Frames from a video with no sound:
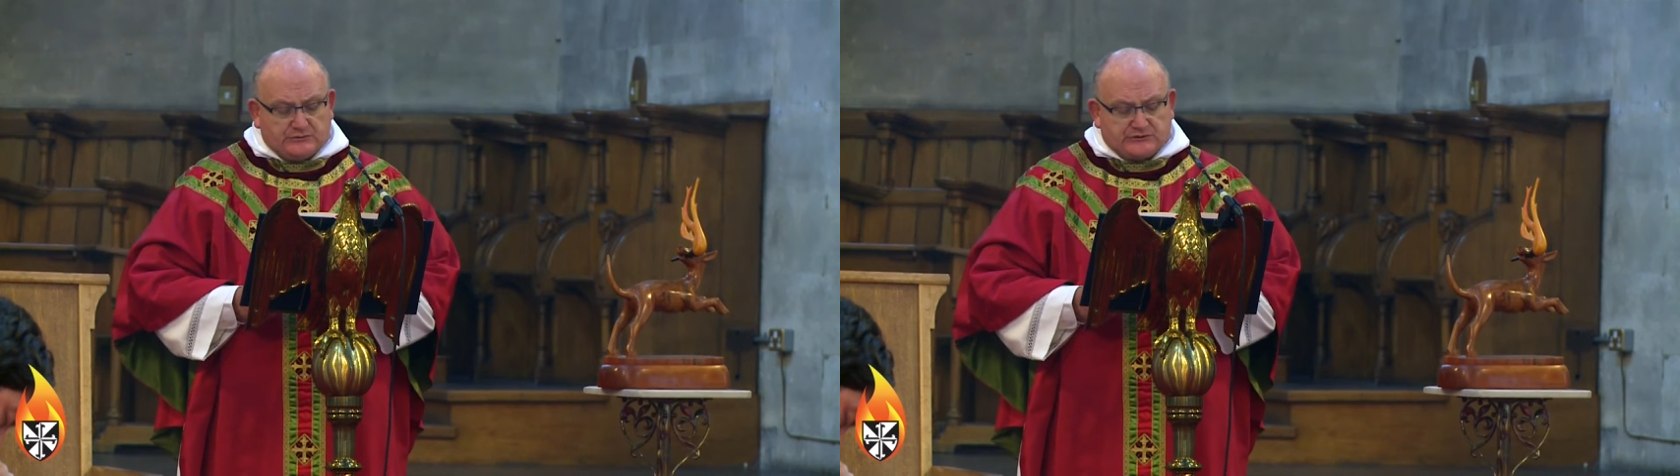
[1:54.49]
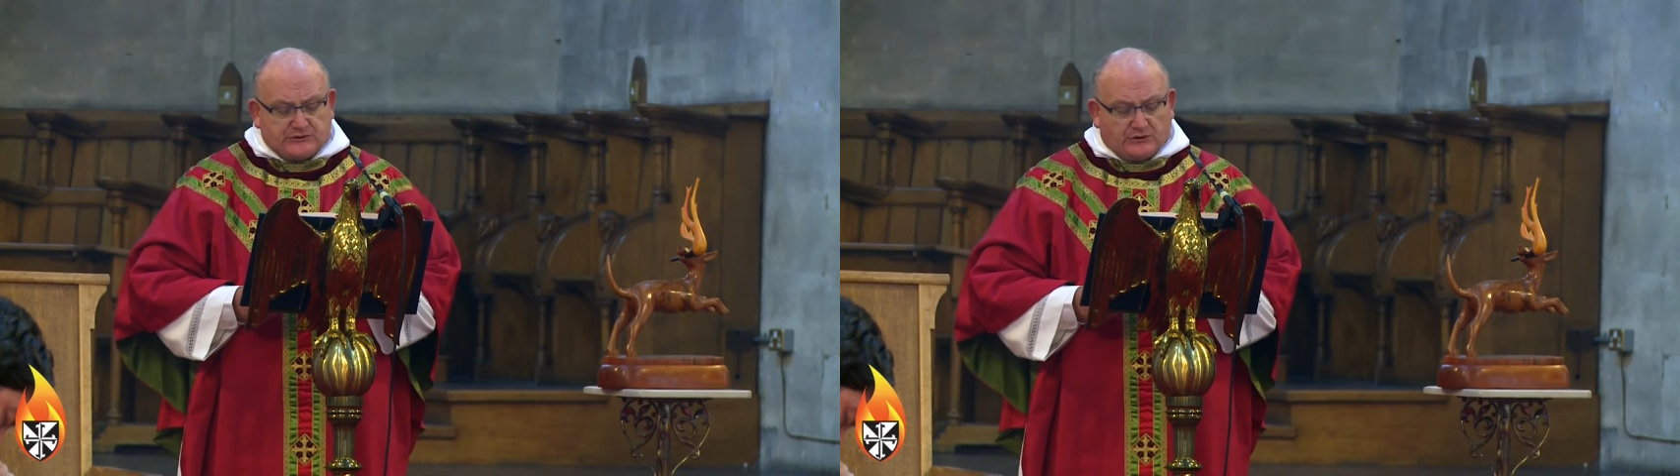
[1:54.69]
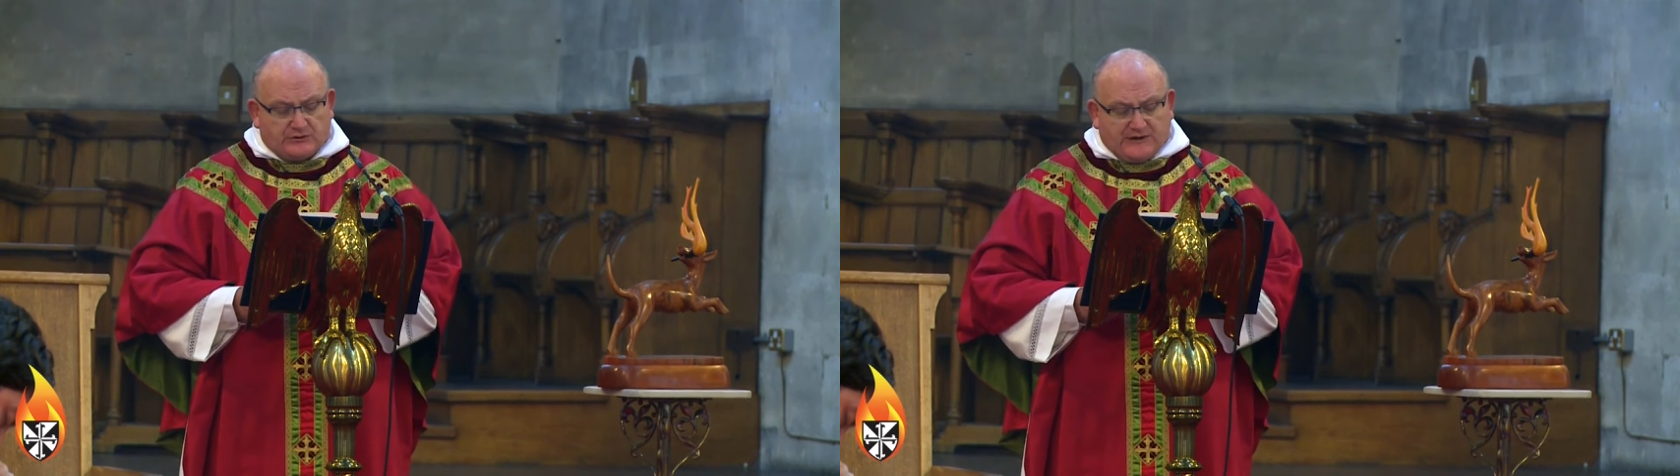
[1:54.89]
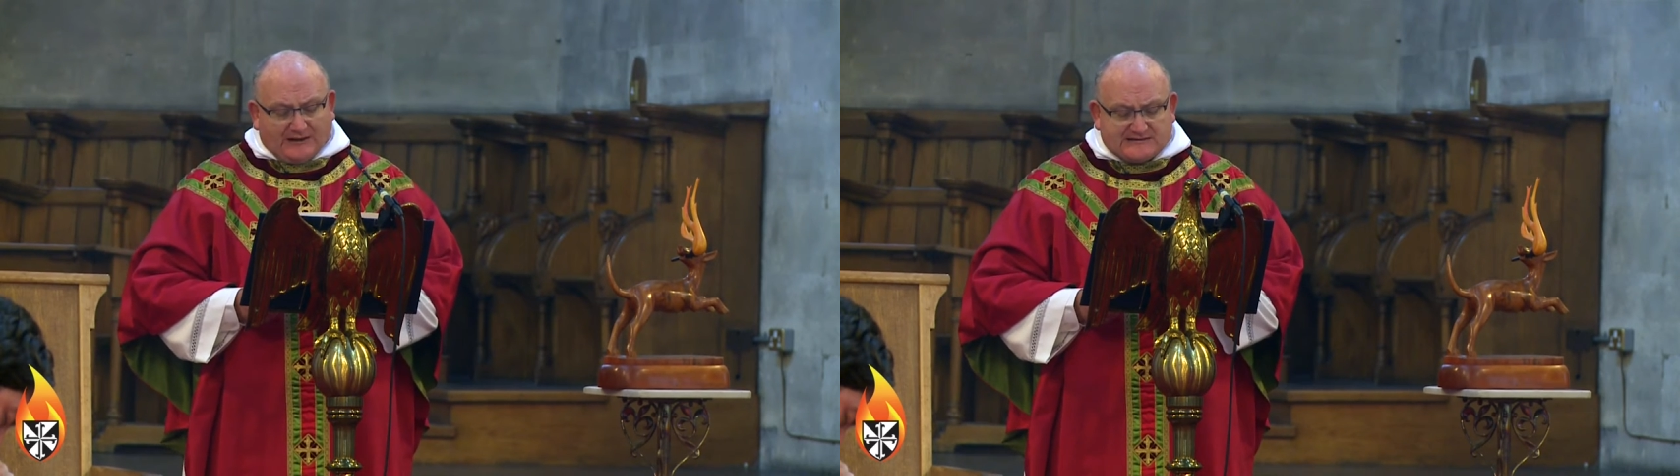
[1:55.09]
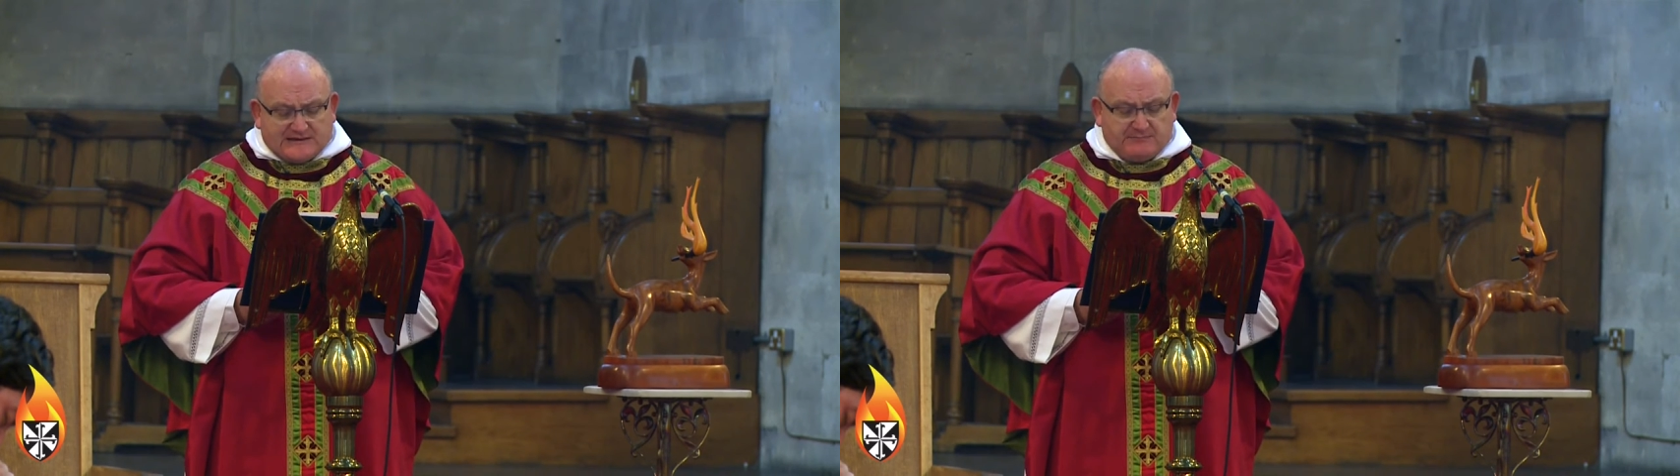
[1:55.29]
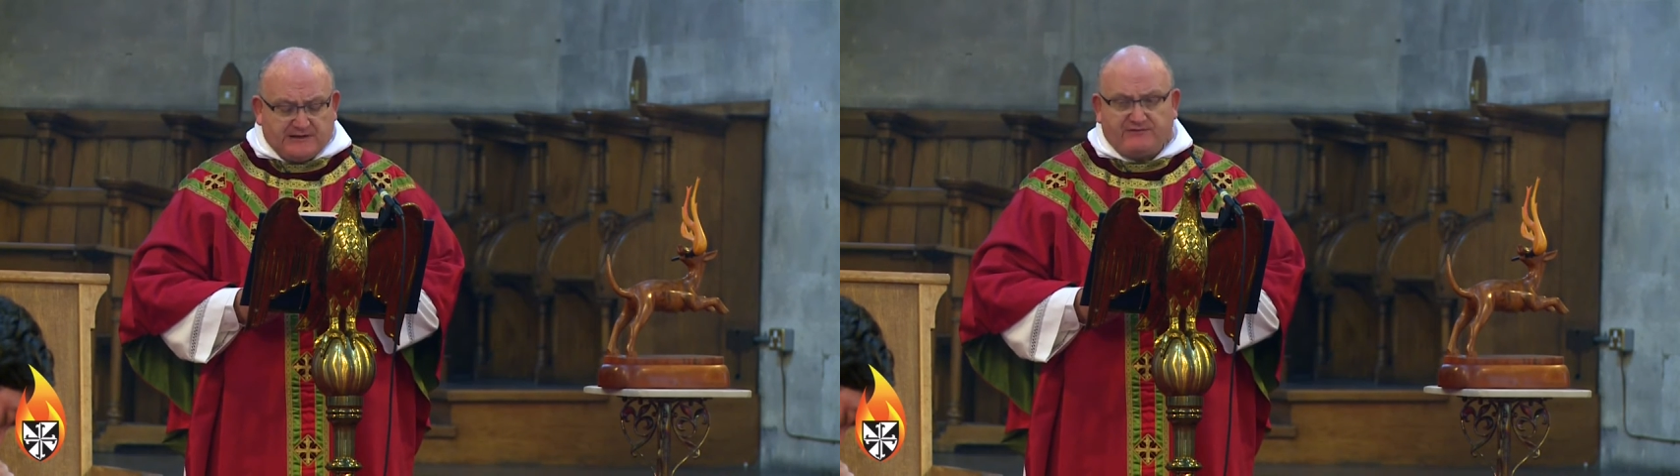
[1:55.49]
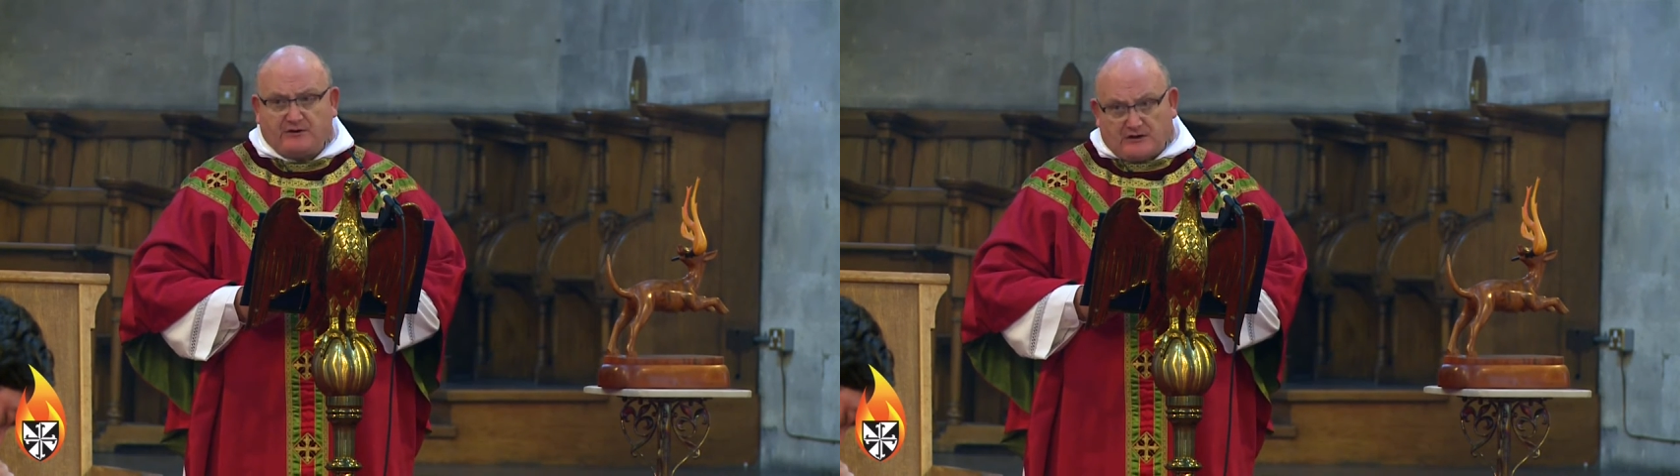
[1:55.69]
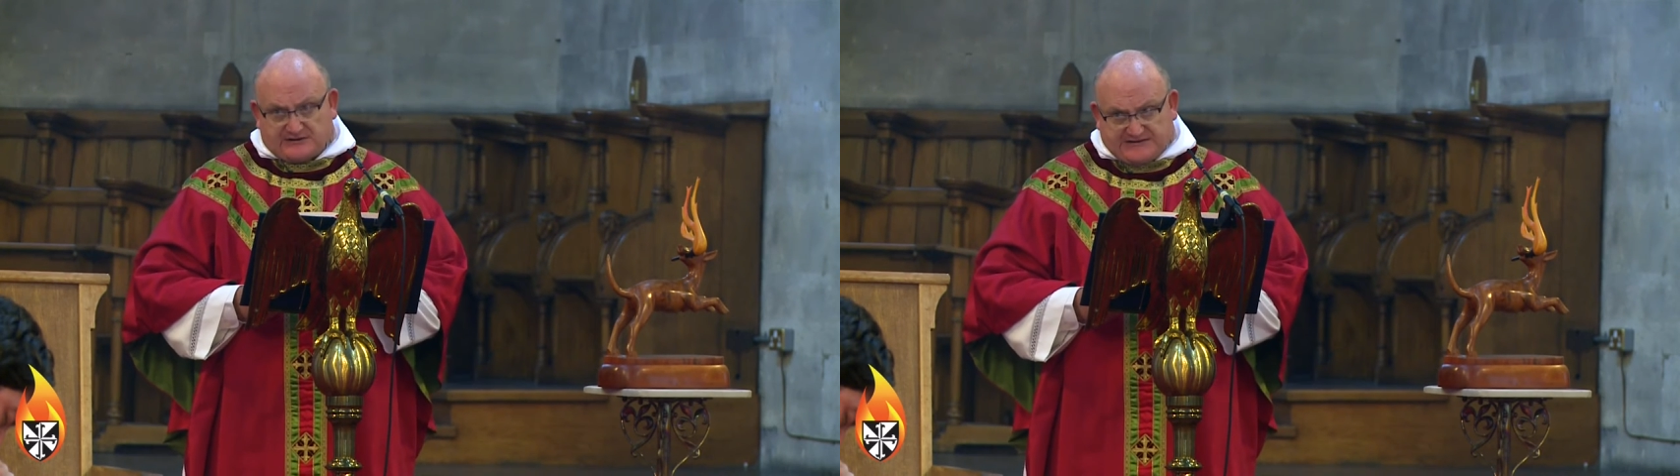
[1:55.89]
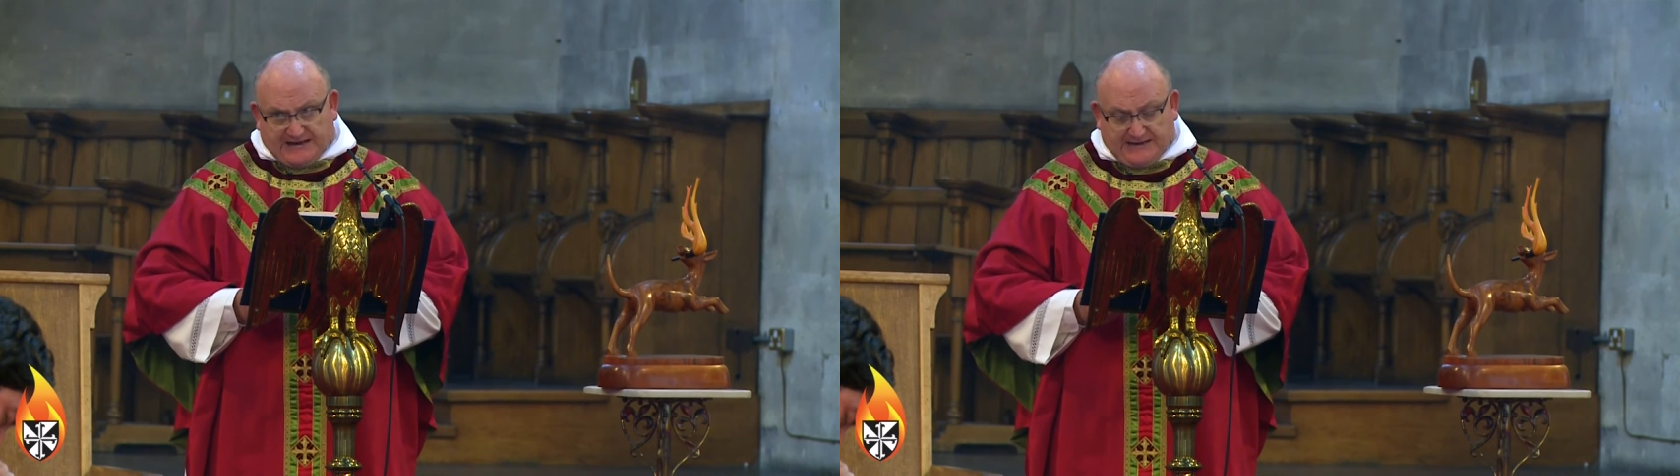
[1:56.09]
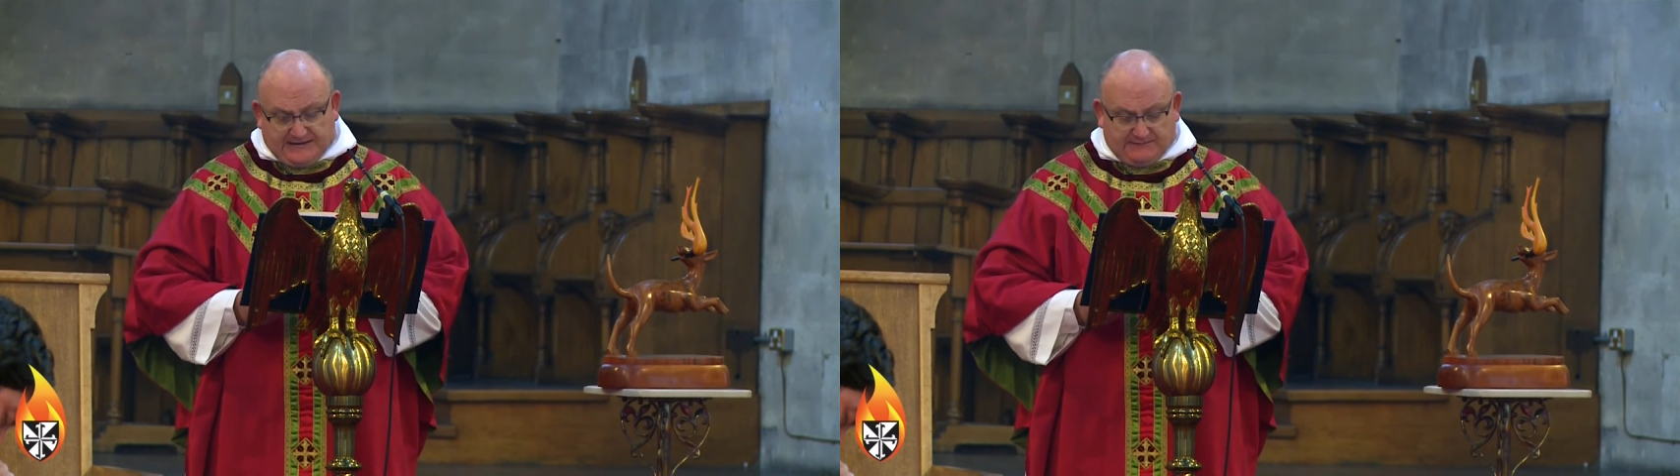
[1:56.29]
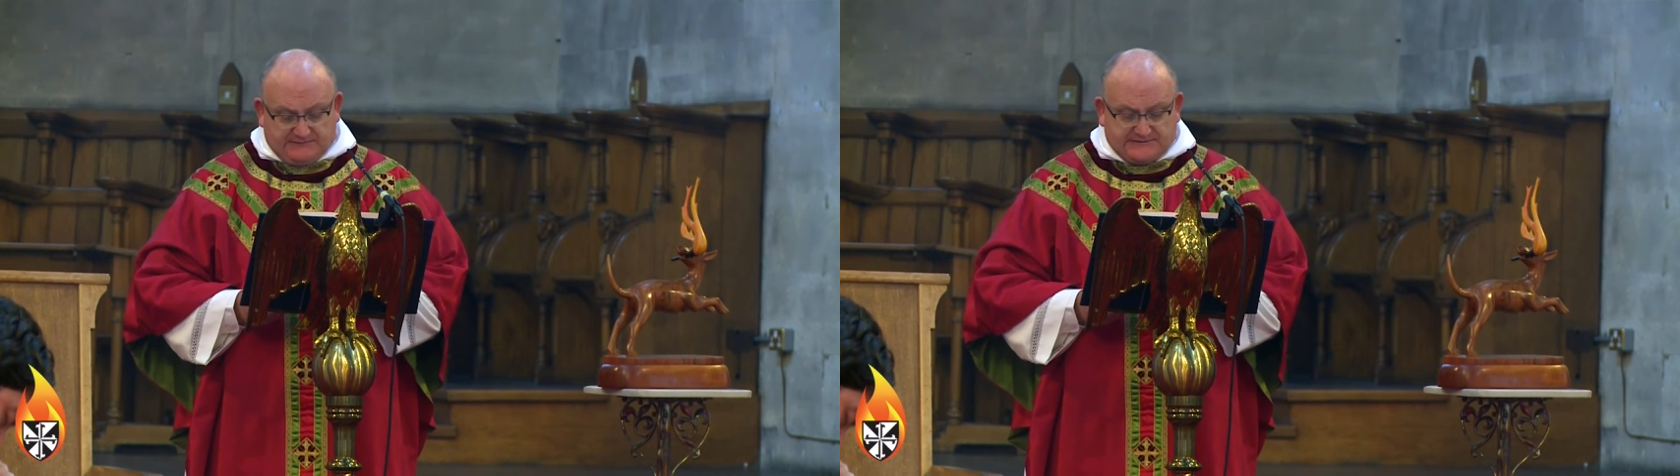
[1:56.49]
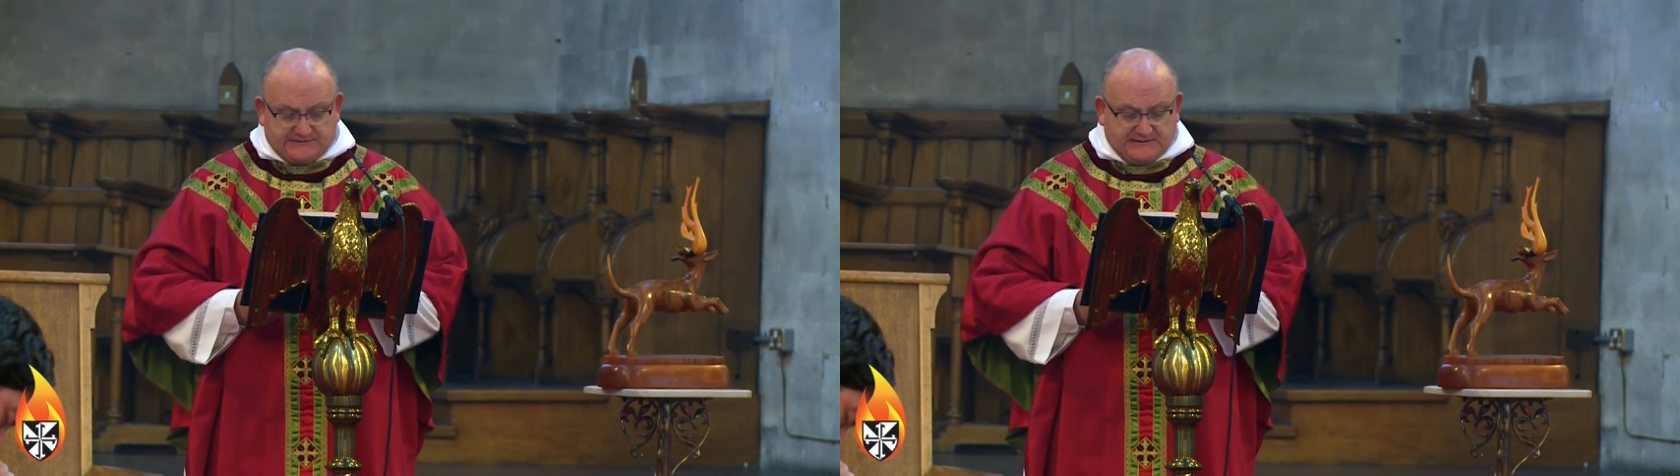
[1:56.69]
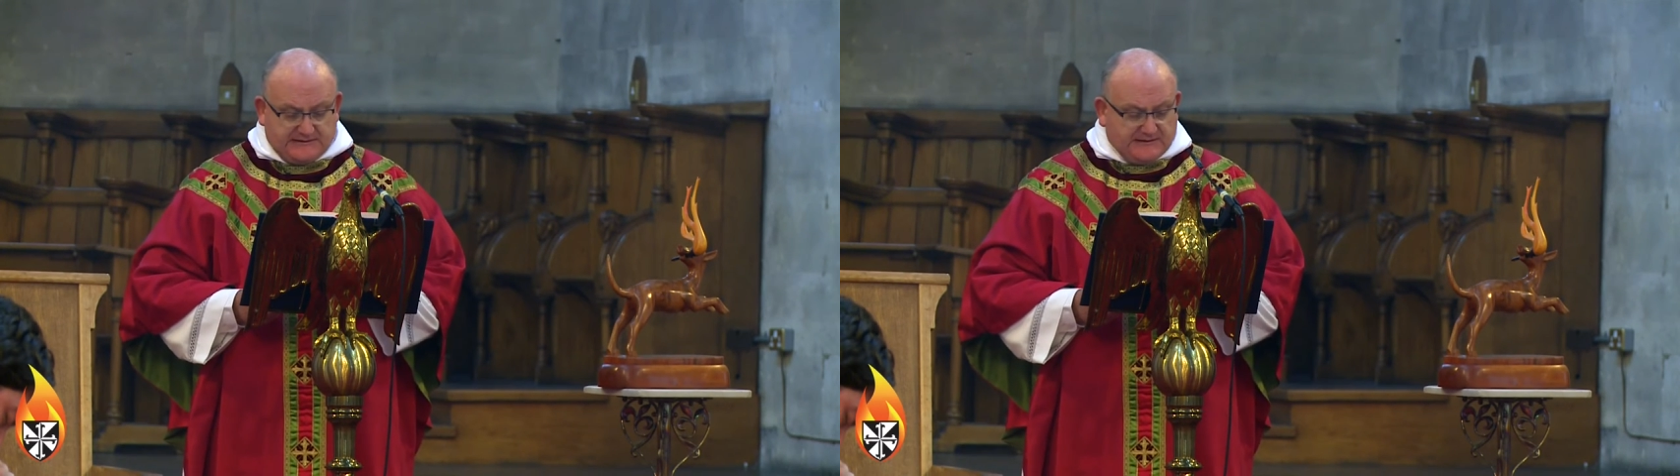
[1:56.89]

so not simply for ourselves,